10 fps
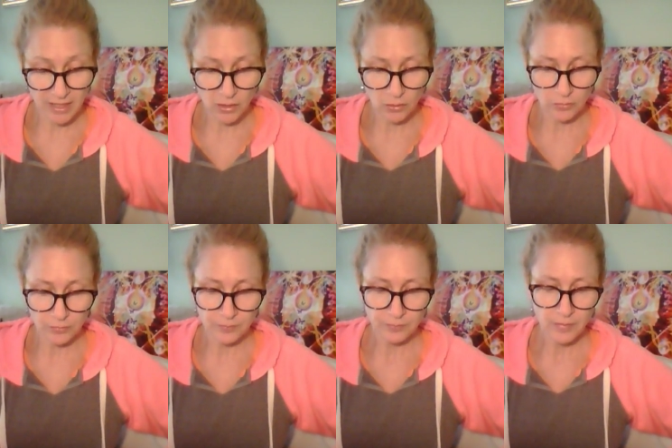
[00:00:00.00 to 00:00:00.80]
at
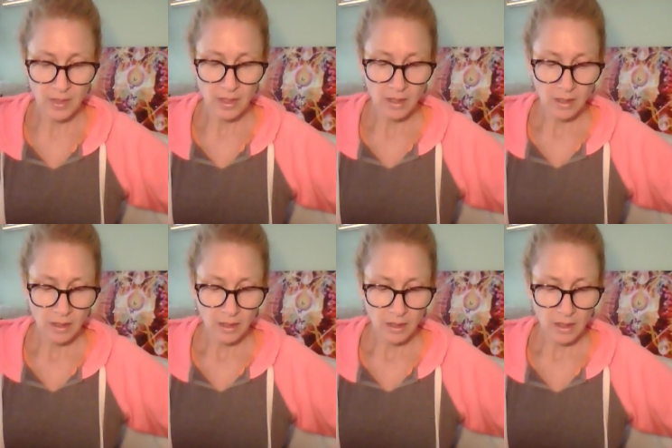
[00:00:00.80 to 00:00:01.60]
noon,
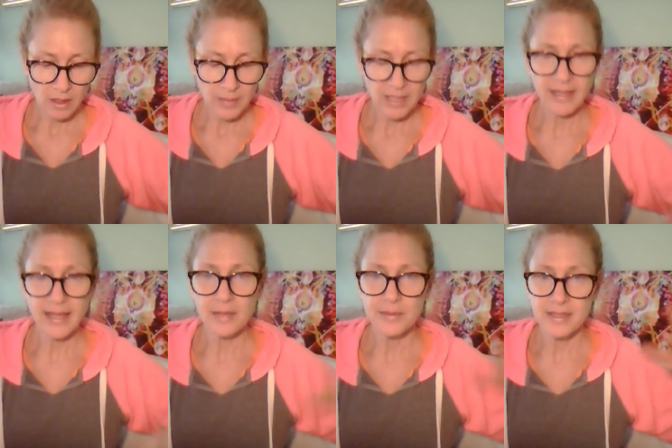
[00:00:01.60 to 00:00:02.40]
um, and
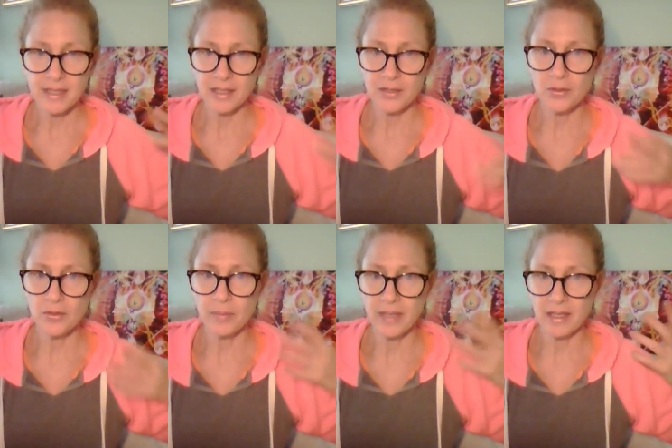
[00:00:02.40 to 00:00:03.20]
again I was seeing a
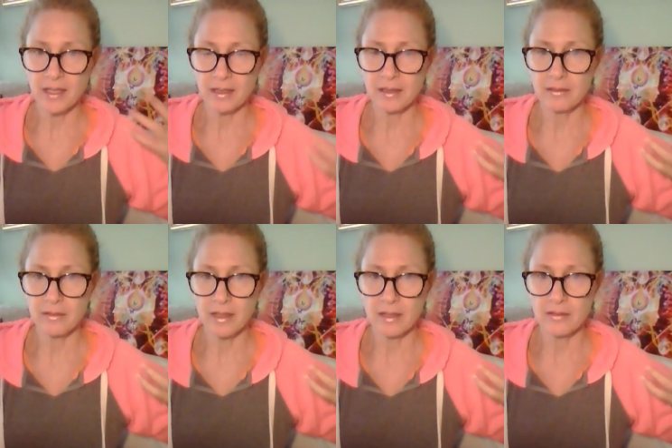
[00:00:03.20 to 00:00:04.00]
toothpick in
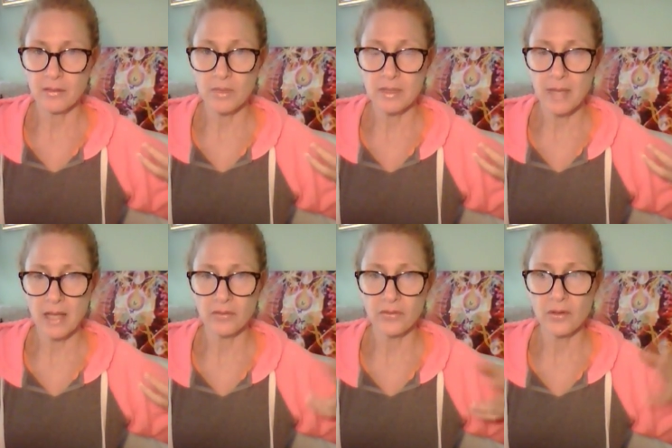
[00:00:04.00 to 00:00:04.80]
in someone's
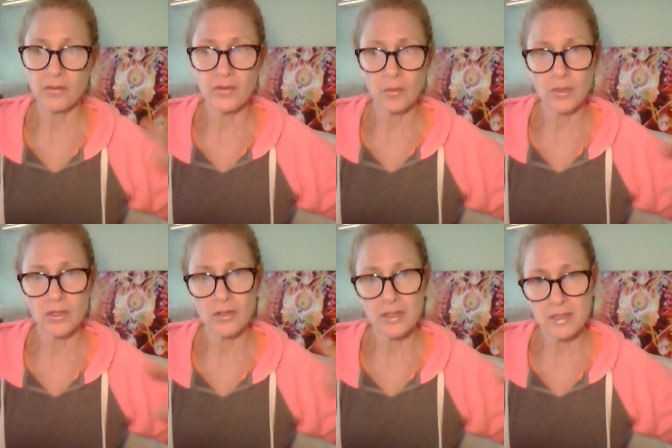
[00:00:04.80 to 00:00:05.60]
mouth. So
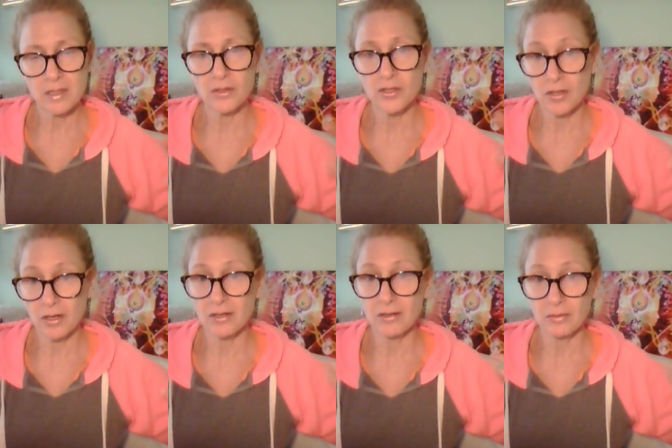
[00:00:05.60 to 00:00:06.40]
someone you consider a
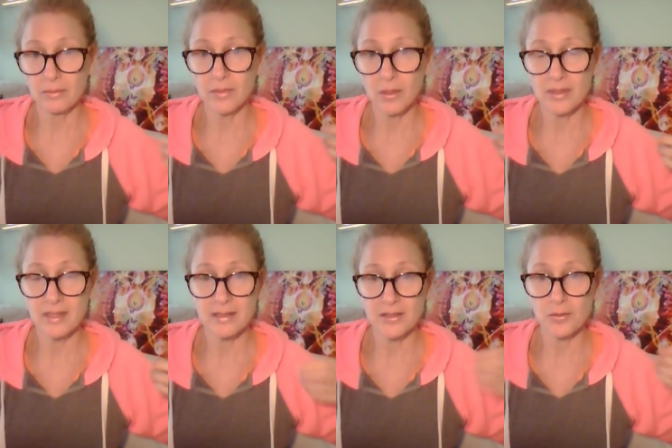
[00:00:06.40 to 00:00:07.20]
shark who always
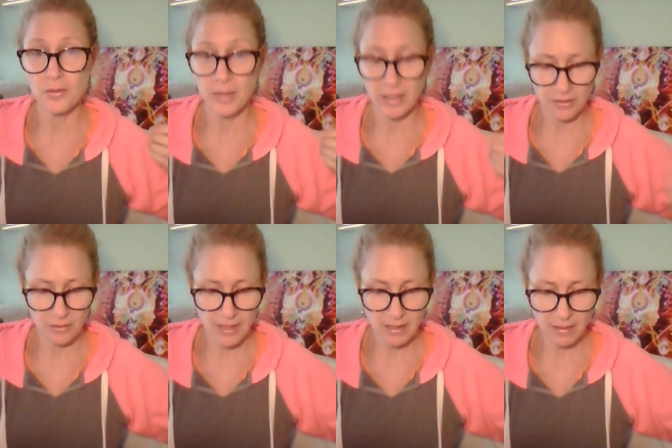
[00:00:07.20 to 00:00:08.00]
has a toothpick in
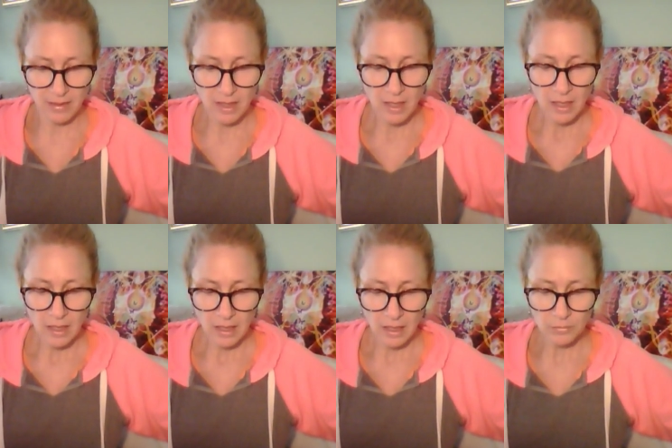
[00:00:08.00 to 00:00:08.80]
their mouth.
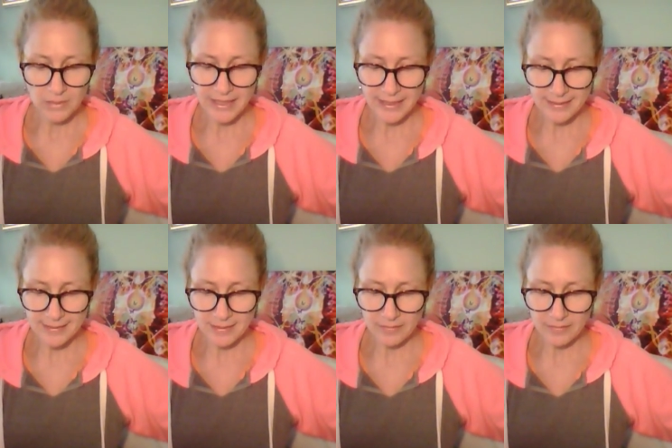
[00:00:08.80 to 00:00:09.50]
Um, leaks